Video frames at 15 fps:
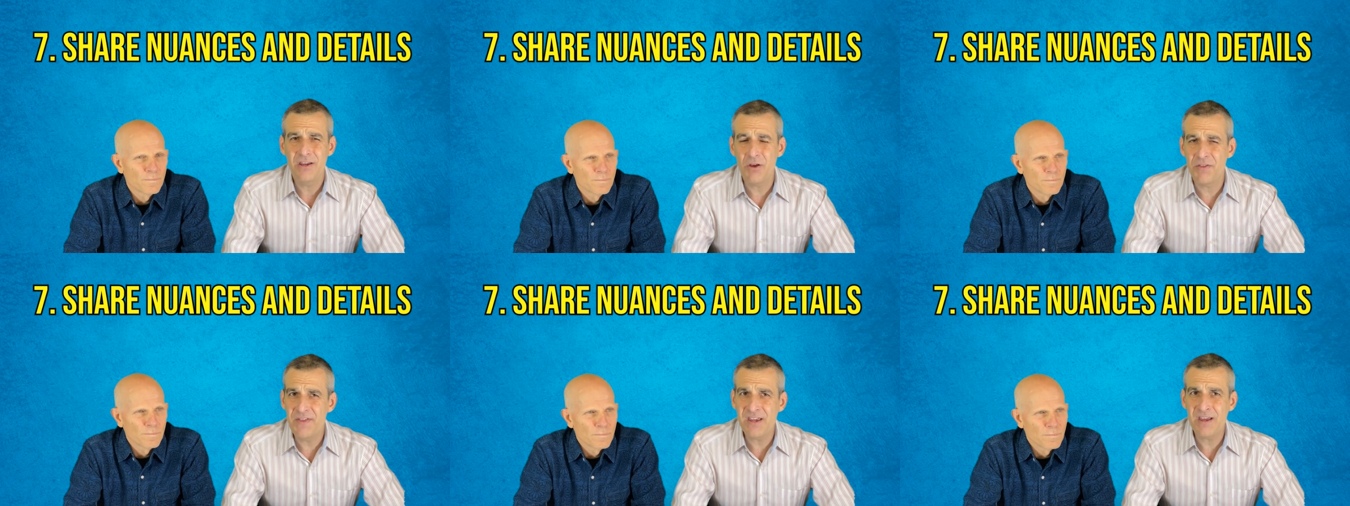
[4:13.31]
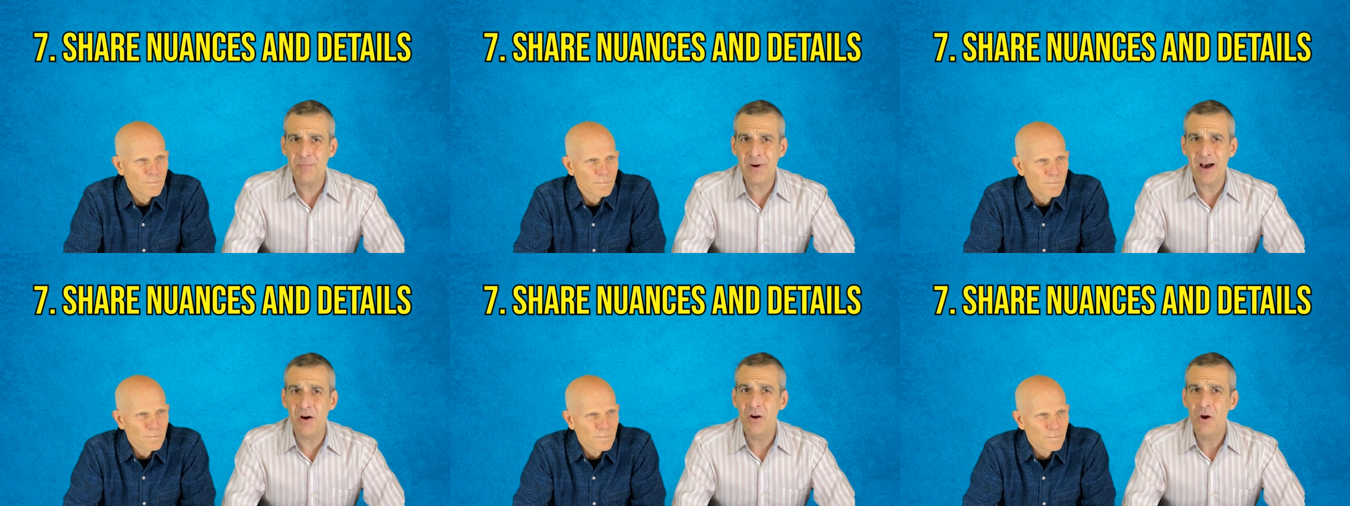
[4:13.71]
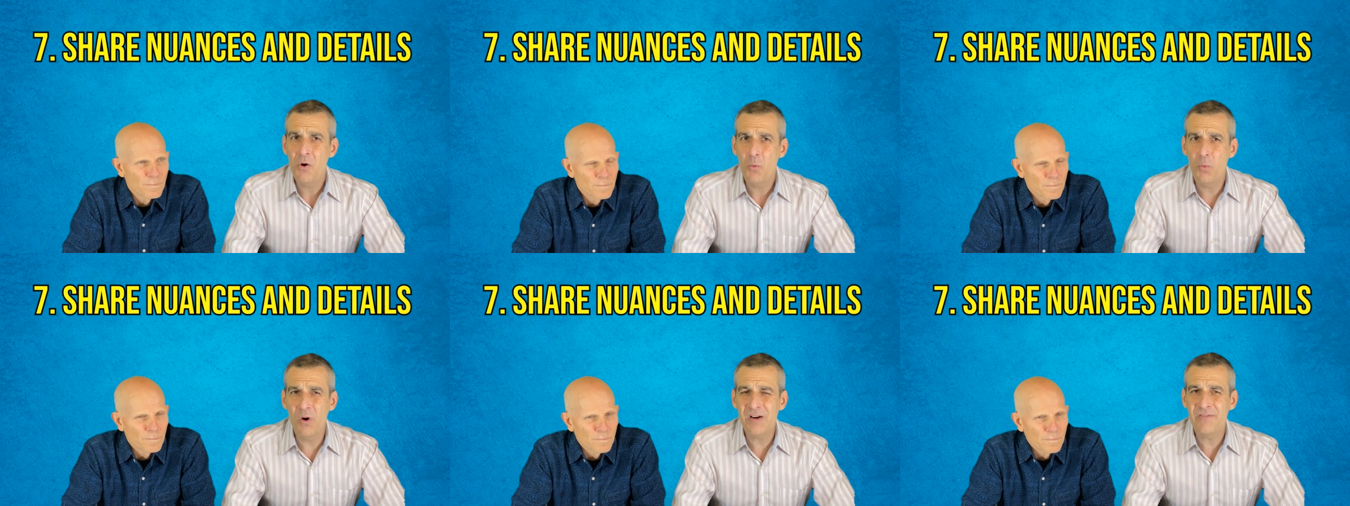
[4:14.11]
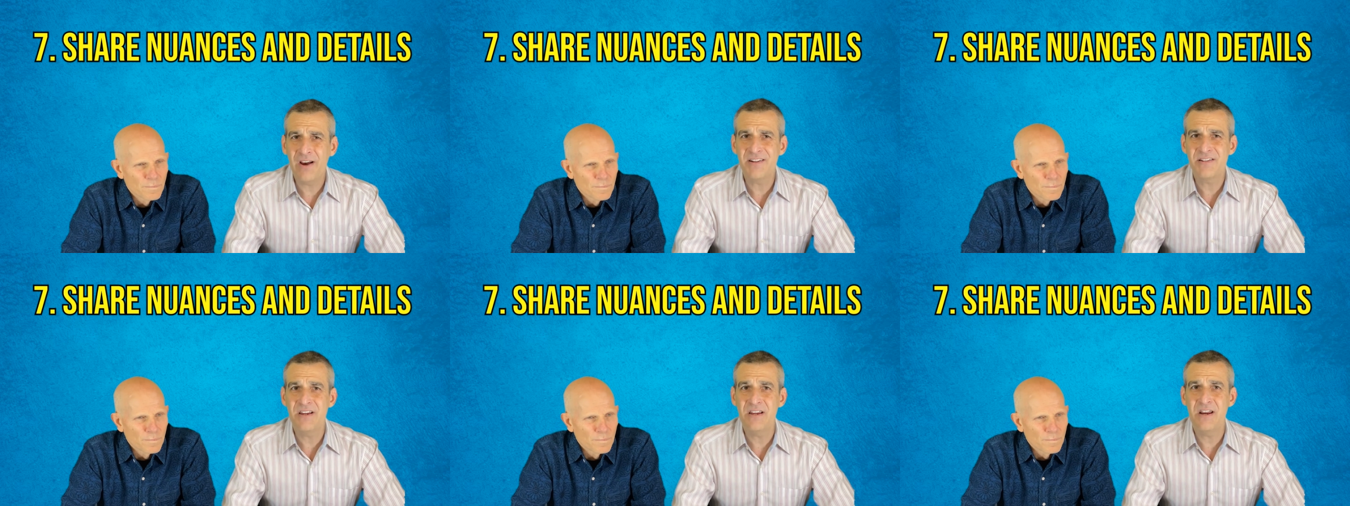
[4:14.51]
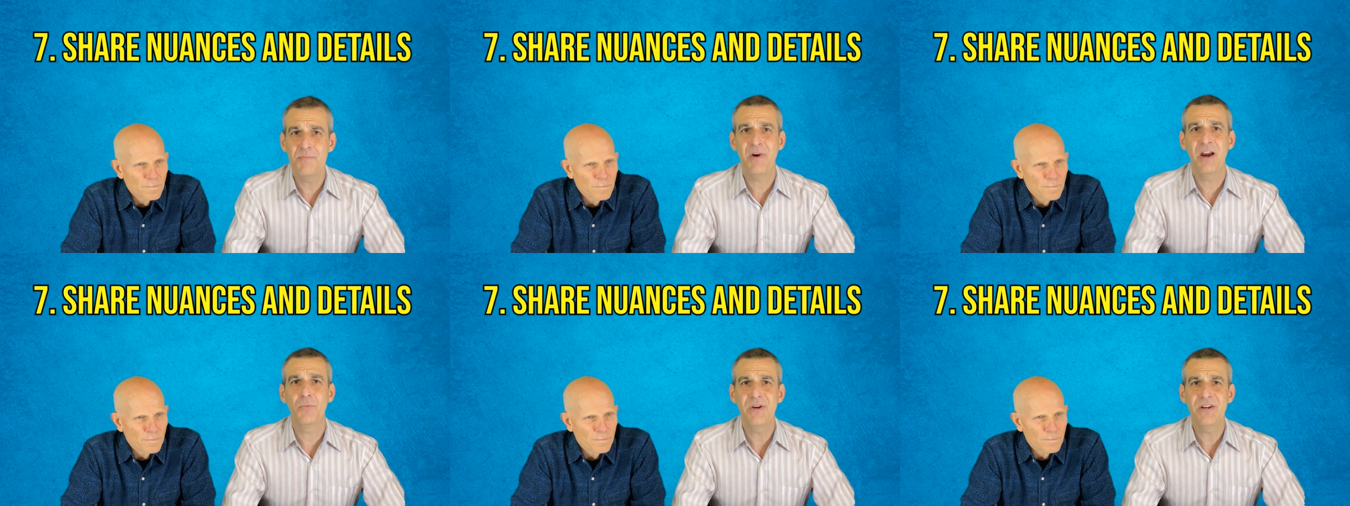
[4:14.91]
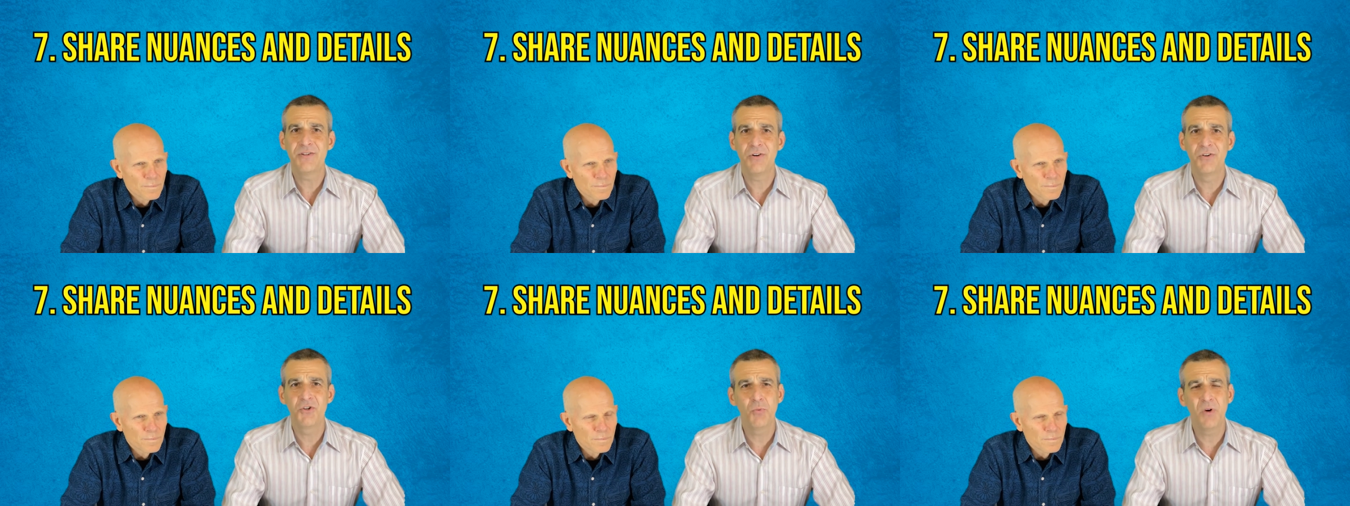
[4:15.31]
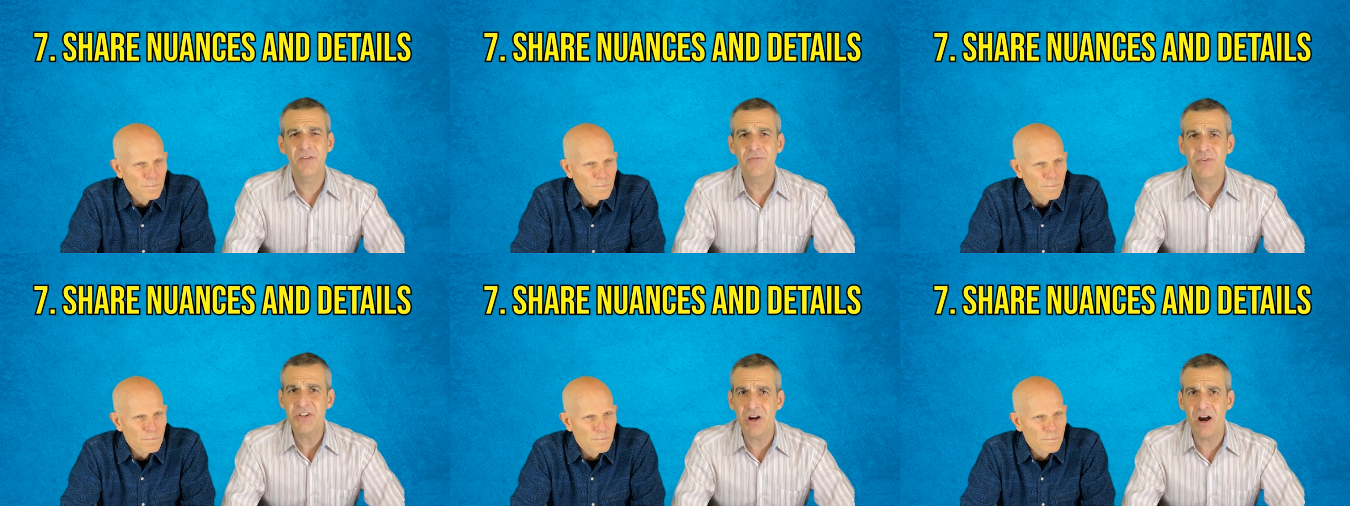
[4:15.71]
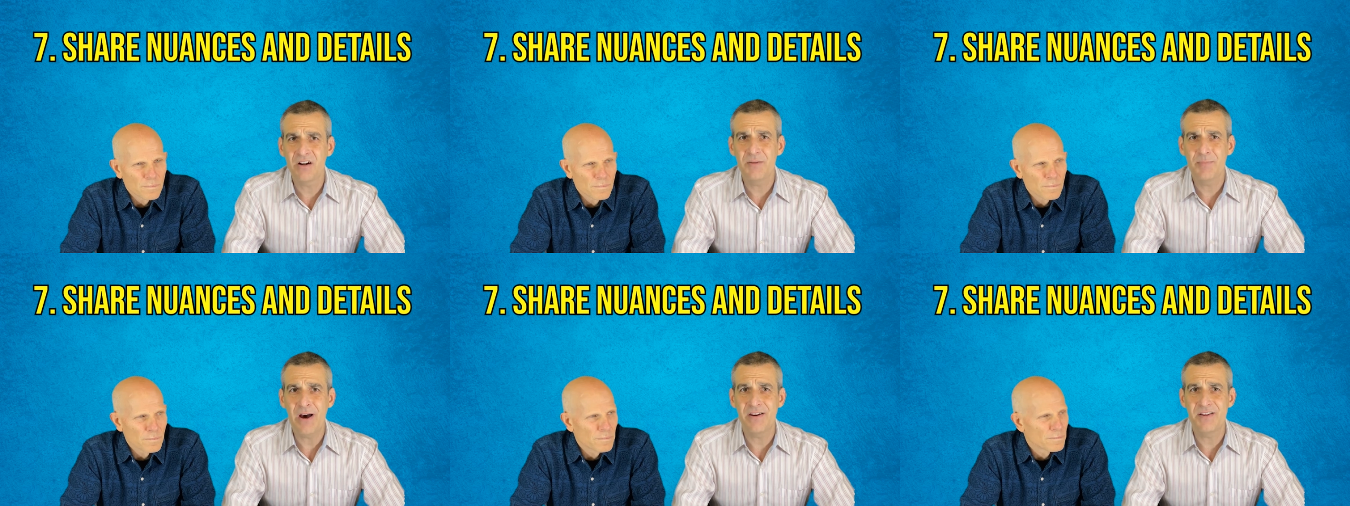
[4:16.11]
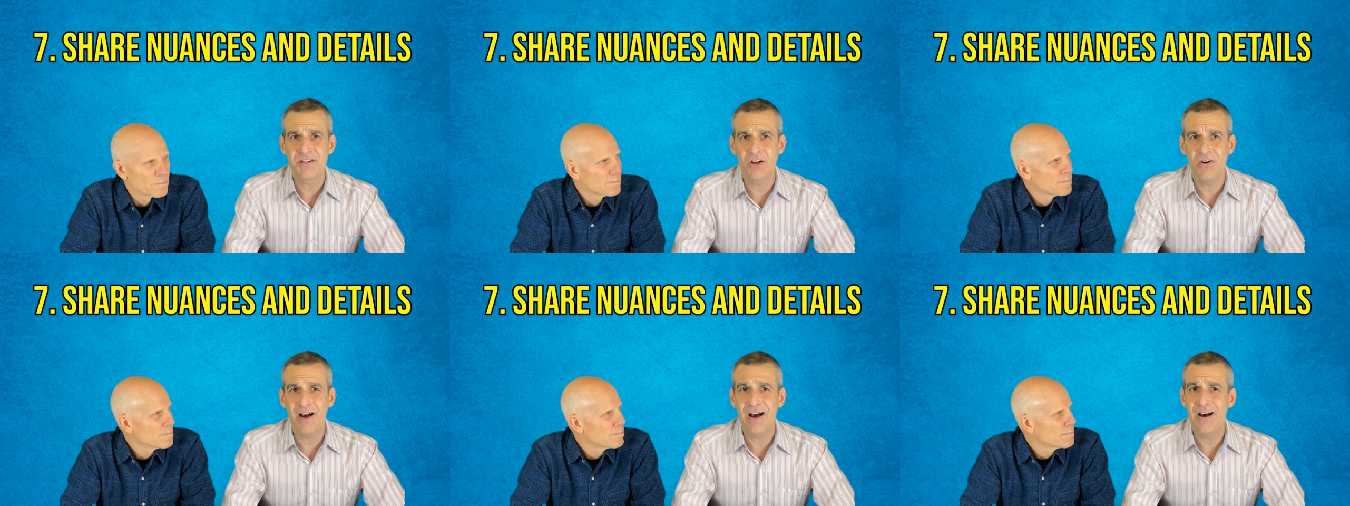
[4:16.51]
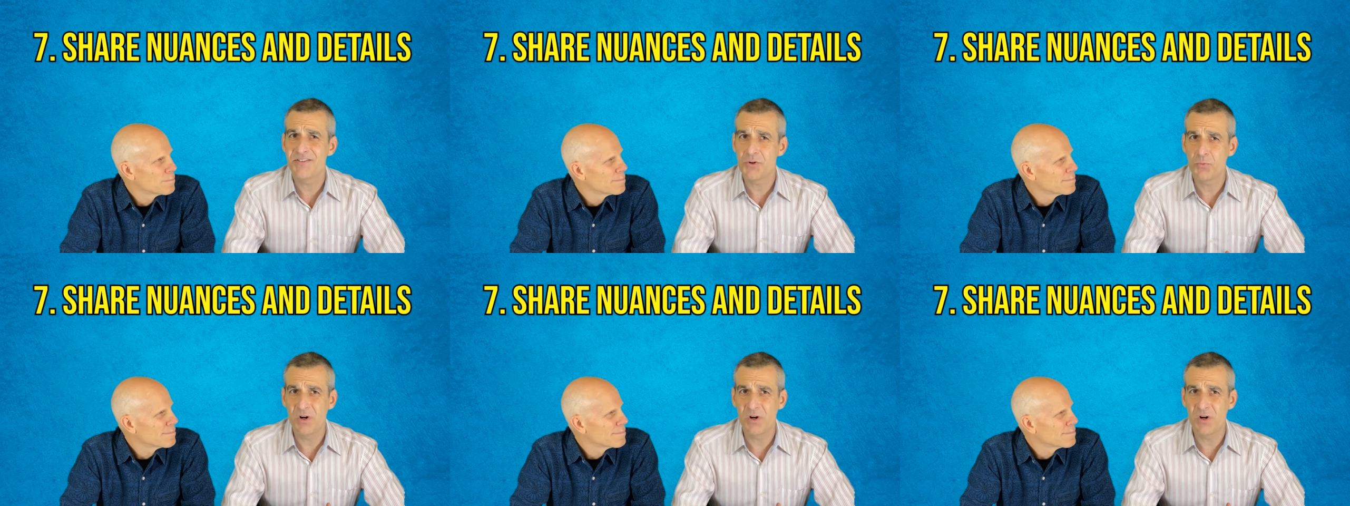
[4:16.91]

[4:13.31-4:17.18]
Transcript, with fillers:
Speaker 1: You know, think about what have I seen in my research? What have we talked about as a class? Or